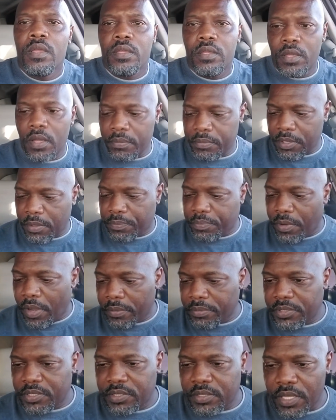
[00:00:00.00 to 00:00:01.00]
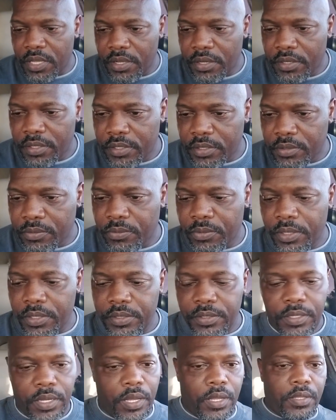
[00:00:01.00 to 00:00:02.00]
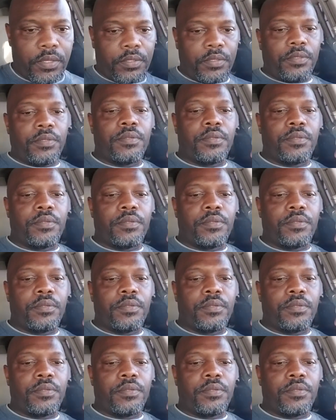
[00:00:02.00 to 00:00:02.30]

Yep, they probably stale anyway, guys.